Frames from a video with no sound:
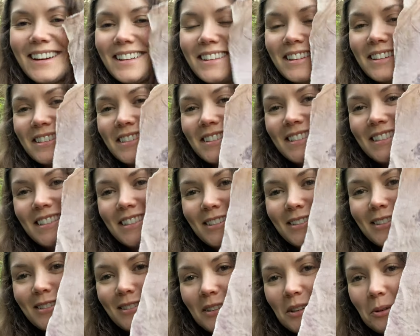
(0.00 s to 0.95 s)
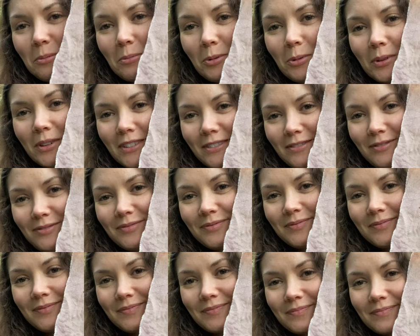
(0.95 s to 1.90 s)
this is the steamed one.
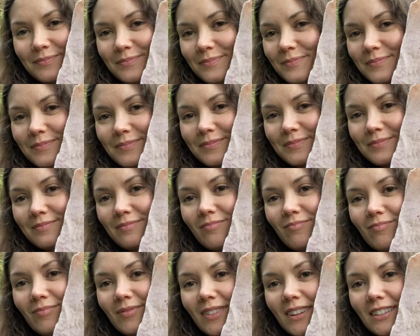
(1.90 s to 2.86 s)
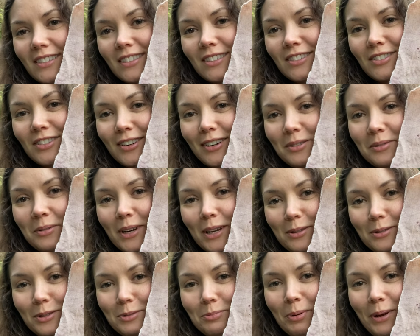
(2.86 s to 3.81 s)
This is not what I
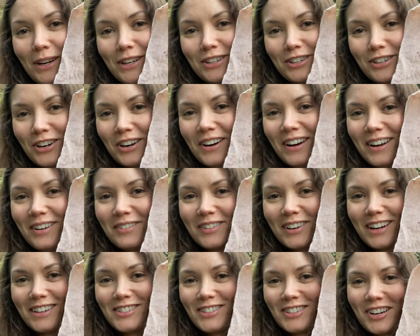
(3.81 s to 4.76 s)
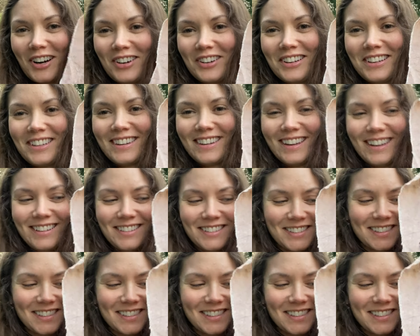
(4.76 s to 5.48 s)
was picturing when I started this.